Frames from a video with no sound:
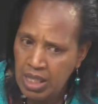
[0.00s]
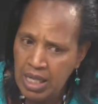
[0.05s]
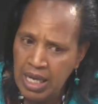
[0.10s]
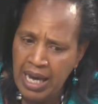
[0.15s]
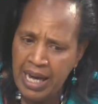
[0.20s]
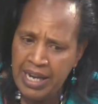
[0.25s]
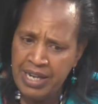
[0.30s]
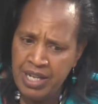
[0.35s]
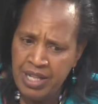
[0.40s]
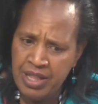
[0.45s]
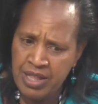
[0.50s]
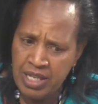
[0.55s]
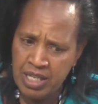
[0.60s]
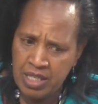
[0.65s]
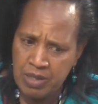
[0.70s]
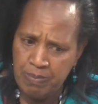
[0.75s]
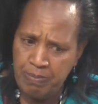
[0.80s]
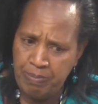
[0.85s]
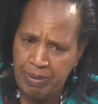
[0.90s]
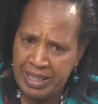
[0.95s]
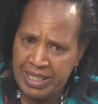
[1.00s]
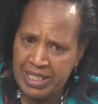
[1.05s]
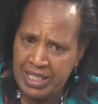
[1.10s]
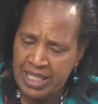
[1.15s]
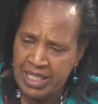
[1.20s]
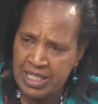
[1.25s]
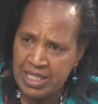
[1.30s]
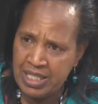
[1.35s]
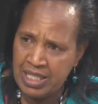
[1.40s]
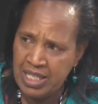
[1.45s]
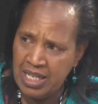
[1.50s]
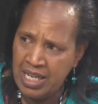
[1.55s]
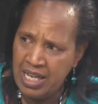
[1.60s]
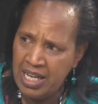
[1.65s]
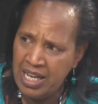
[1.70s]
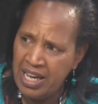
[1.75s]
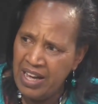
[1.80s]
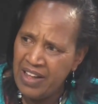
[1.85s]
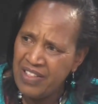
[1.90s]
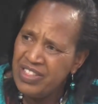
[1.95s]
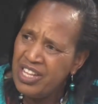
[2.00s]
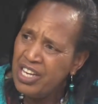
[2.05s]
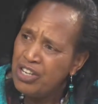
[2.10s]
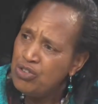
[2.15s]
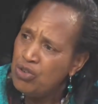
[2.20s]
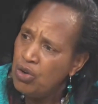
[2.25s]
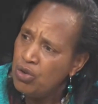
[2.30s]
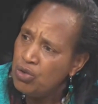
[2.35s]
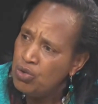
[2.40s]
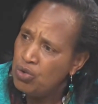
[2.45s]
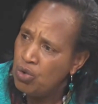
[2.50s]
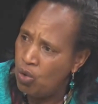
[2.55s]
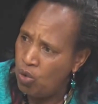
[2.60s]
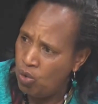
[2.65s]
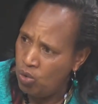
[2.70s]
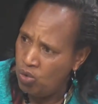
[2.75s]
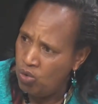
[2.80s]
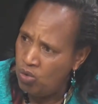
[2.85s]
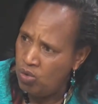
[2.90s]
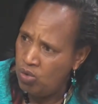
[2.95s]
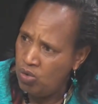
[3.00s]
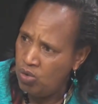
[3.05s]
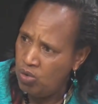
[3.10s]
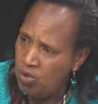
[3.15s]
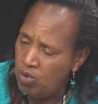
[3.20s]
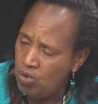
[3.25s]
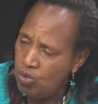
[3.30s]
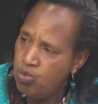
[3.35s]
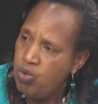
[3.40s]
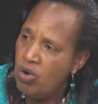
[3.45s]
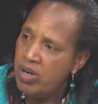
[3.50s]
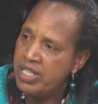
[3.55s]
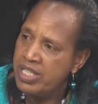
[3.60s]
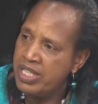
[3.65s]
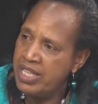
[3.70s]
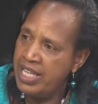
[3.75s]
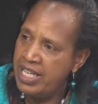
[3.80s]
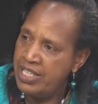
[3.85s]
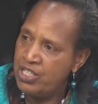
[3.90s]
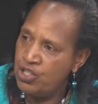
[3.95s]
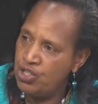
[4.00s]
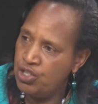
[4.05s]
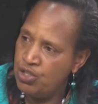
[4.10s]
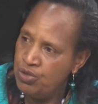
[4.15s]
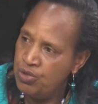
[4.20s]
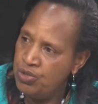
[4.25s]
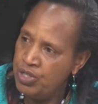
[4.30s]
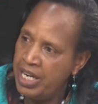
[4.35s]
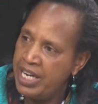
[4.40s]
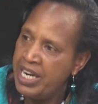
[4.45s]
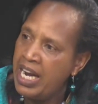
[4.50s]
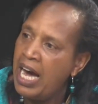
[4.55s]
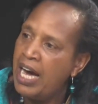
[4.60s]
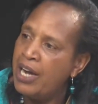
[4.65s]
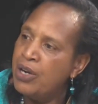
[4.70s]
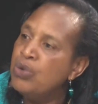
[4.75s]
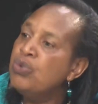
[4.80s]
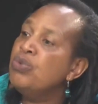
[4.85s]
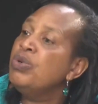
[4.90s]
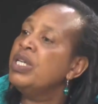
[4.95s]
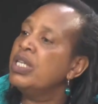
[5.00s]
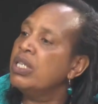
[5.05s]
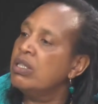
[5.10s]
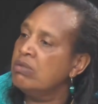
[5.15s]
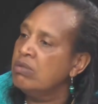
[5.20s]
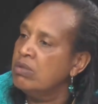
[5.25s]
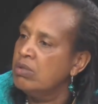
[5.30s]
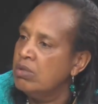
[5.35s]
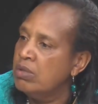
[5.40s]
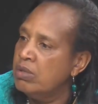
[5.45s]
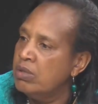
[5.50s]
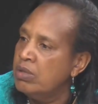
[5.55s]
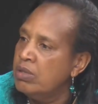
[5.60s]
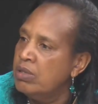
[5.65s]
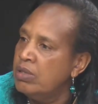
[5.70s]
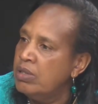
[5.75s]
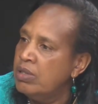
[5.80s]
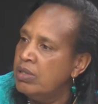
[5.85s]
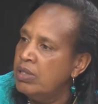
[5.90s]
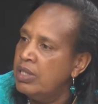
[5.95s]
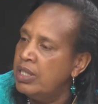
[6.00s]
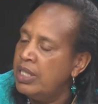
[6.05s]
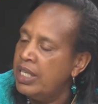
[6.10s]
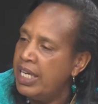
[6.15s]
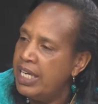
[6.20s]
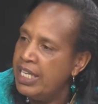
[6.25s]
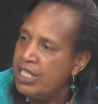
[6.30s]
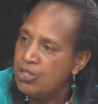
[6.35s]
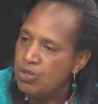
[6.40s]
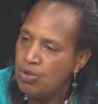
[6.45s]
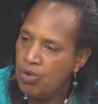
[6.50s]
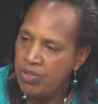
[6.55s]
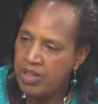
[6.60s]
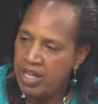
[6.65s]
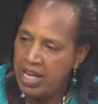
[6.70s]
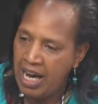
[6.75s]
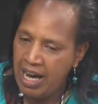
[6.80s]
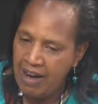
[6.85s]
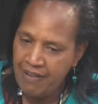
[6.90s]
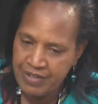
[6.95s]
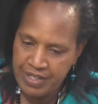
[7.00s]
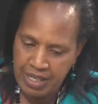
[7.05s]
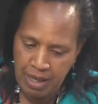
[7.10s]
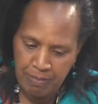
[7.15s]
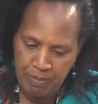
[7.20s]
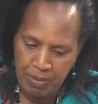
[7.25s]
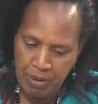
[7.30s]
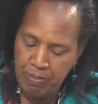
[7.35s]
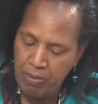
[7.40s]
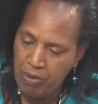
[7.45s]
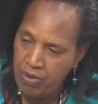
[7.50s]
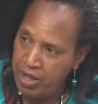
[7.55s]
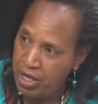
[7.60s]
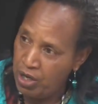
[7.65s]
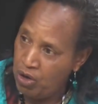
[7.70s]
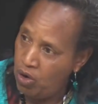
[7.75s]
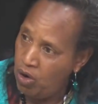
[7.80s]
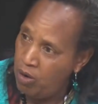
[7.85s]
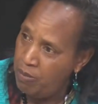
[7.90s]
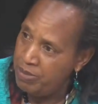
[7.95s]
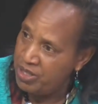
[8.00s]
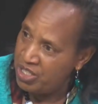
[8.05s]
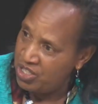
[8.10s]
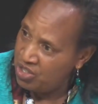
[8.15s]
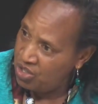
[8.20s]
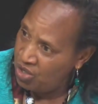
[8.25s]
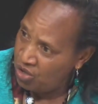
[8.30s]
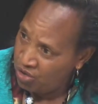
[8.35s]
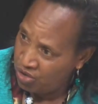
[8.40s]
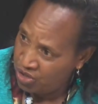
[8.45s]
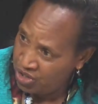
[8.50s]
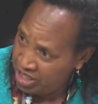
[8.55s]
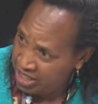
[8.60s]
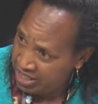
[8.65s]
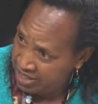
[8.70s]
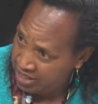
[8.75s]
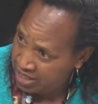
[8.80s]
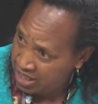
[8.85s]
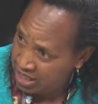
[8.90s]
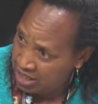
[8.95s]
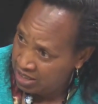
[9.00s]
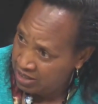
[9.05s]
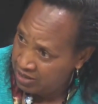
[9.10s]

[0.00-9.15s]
And in these parties, they don't know what the children are doing. And so they have some people they call missiologists.